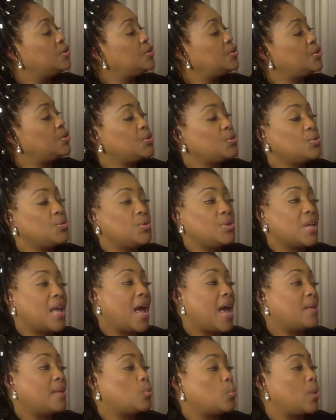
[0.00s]
"Do
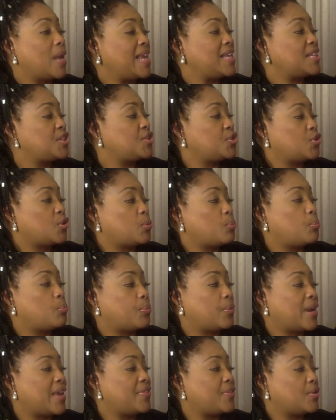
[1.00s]
not waste your
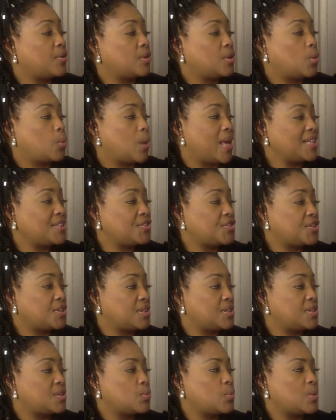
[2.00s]
breath on
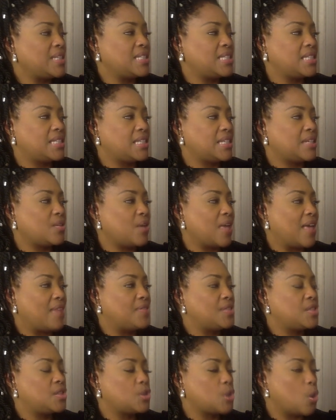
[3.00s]
questions. We still
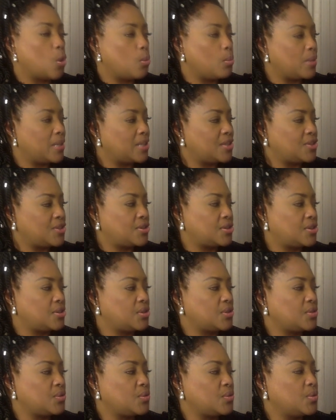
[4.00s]
have so much to
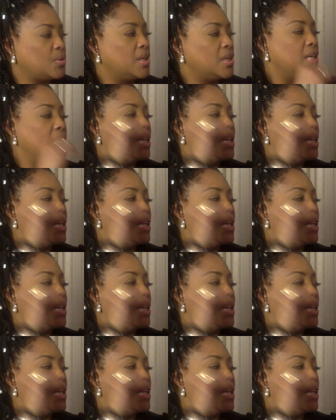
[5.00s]
do."